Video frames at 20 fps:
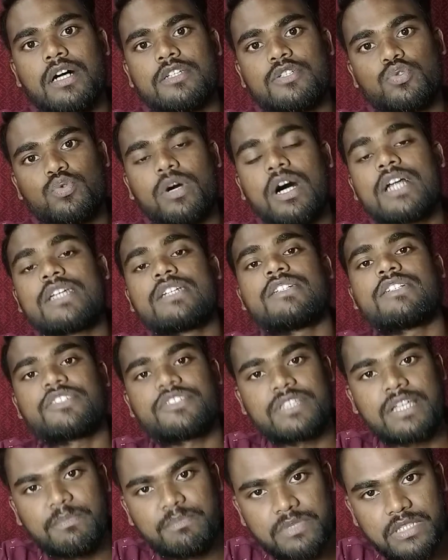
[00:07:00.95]
to utter
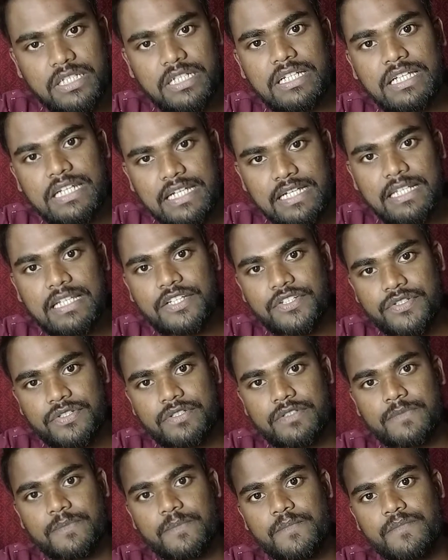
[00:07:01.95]
something in
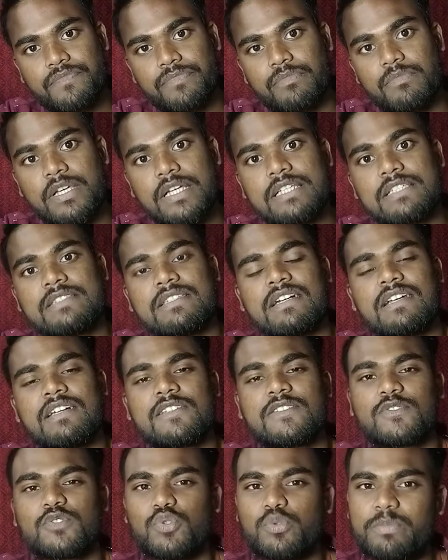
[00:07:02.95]
English, because there are
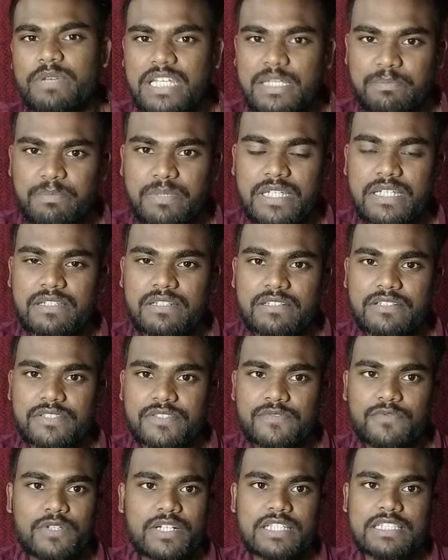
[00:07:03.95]
so many
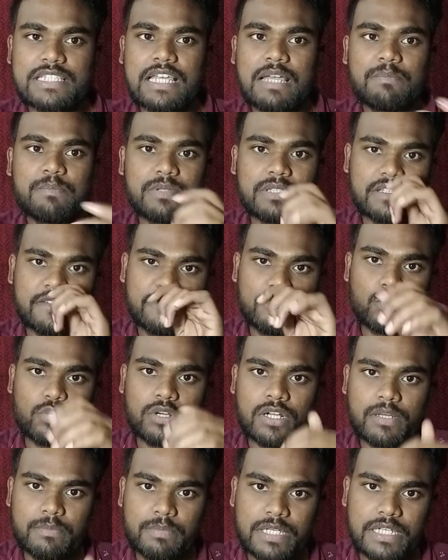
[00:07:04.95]
beginners. For example, if you
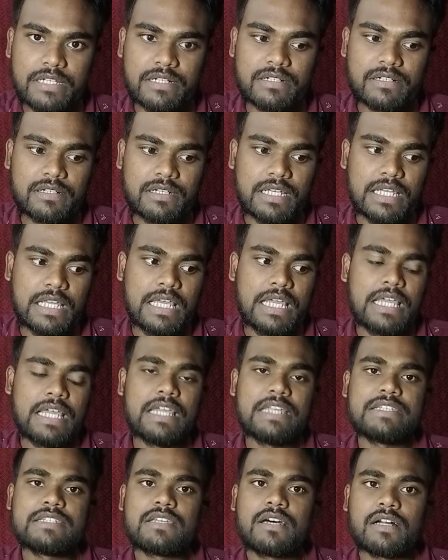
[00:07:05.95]
are a beginner
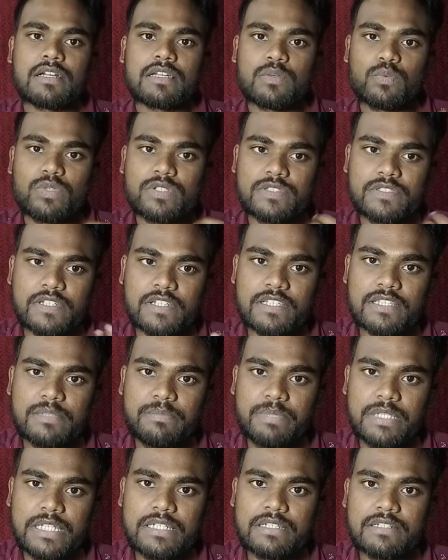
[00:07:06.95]
in talking with another
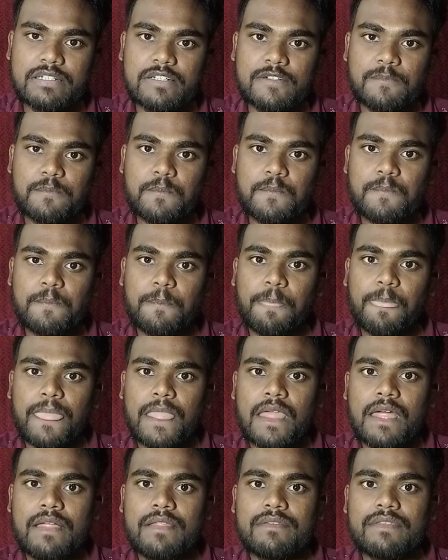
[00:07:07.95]
beginner,
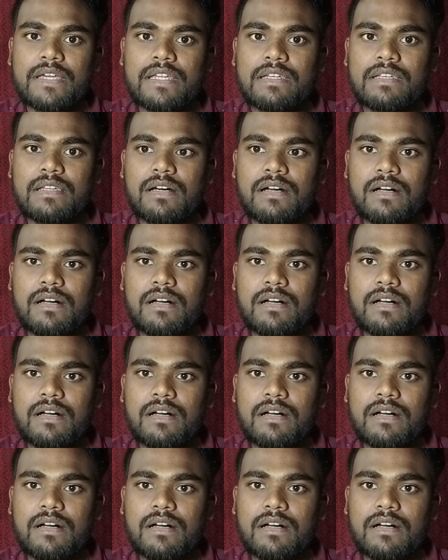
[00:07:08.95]
then